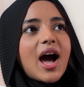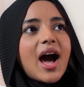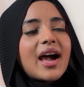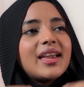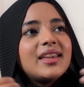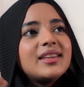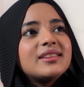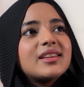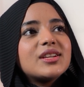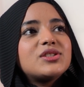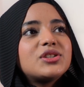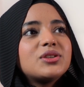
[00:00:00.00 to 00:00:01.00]
I
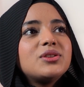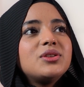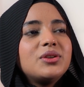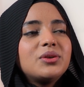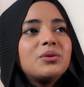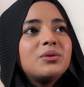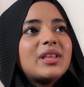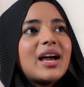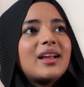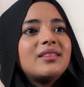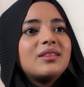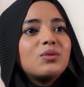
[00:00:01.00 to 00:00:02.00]
get to know that